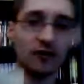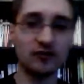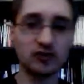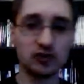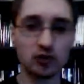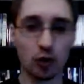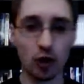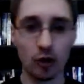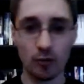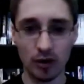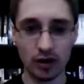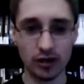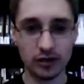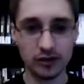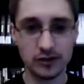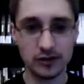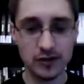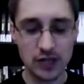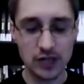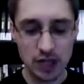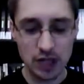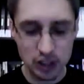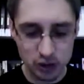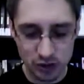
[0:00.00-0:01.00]
of Zorba.
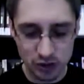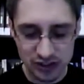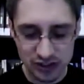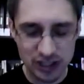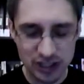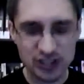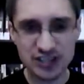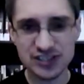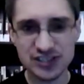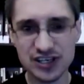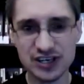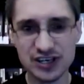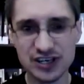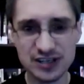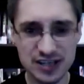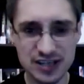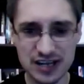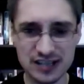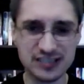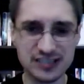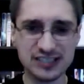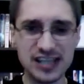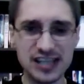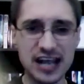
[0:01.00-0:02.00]
So essentially it's
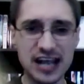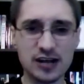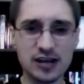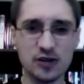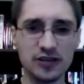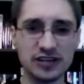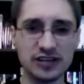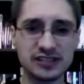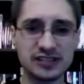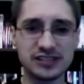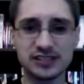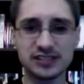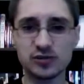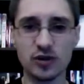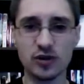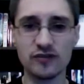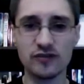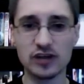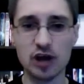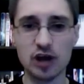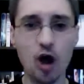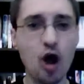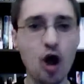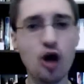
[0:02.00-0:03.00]
a cycle that's sort
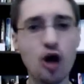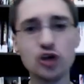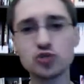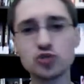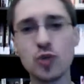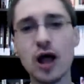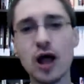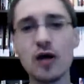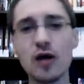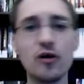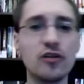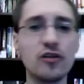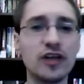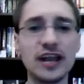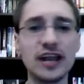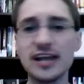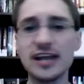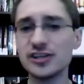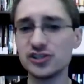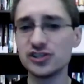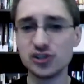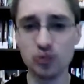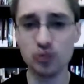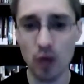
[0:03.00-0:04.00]
of an all's well that
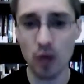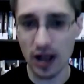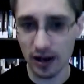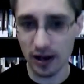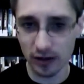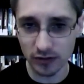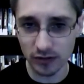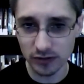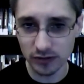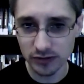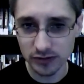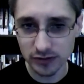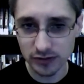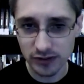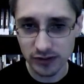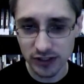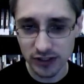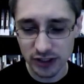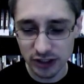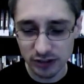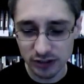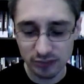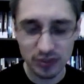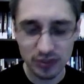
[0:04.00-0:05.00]
ends well,
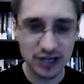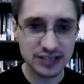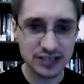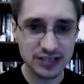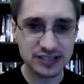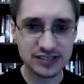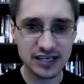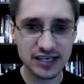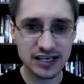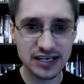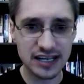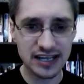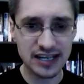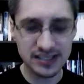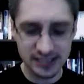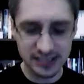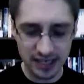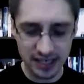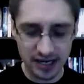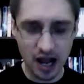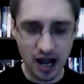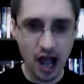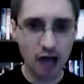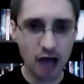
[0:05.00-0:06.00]
but it ends
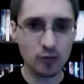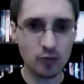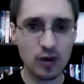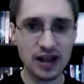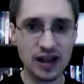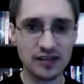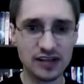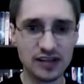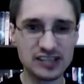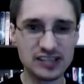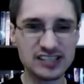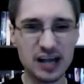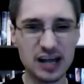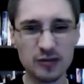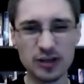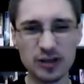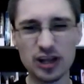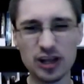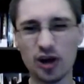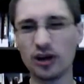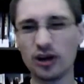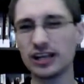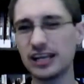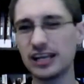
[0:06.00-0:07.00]
in an odd way in that it's not
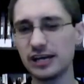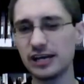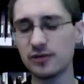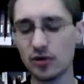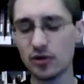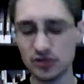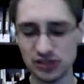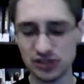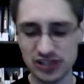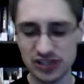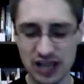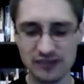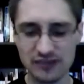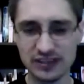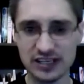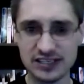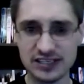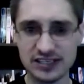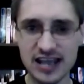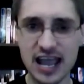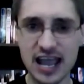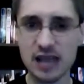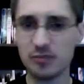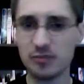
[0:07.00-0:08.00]
really our heroes saving the
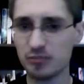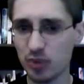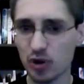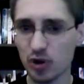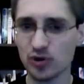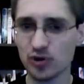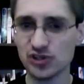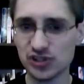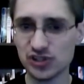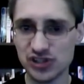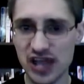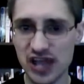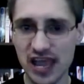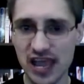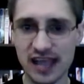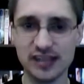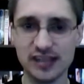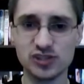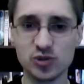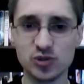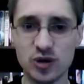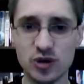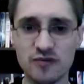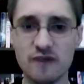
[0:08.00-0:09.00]
day per se.
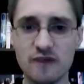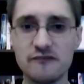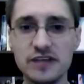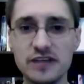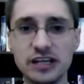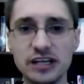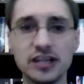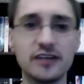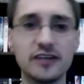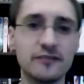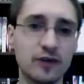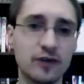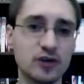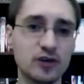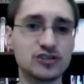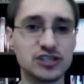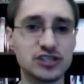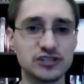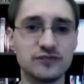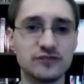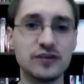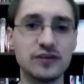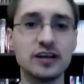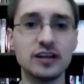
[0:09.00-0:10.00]
It's sort of a villain
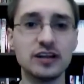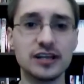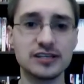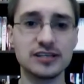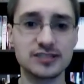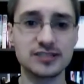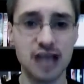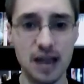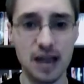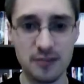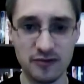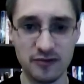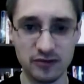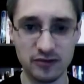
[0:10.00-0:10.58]
versus villain type